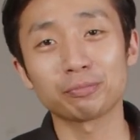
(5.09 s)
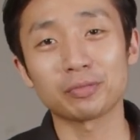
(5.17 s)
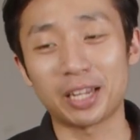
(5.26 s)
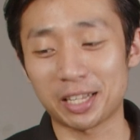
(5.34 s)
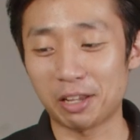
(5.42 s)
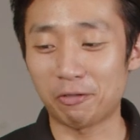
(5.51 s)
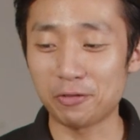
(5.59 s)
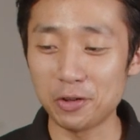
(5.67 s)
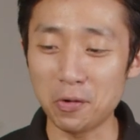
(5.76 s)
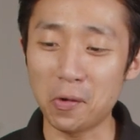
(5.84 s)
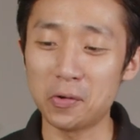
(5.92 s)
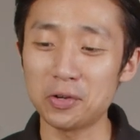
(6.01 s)
that if
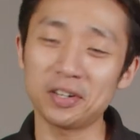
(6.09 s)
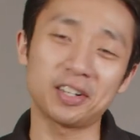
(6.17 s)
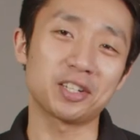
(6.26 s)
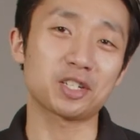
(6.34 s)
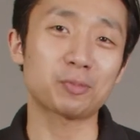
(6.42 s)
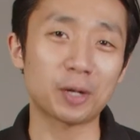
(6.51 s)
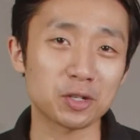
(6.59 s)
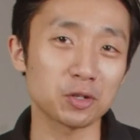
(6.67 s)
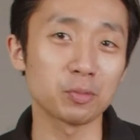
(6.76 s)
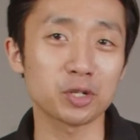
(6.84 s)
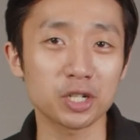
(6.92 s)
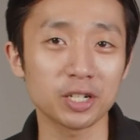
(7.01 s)
you own an espresso
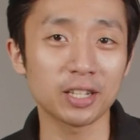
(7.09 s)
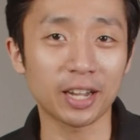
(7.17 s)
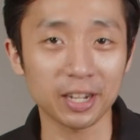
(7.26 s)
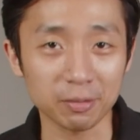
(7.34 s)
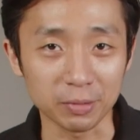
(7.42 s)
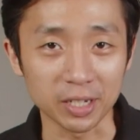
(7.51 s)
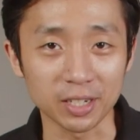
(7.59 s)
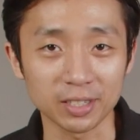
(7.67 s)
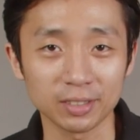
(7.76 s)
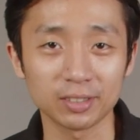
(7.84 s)
machine like me,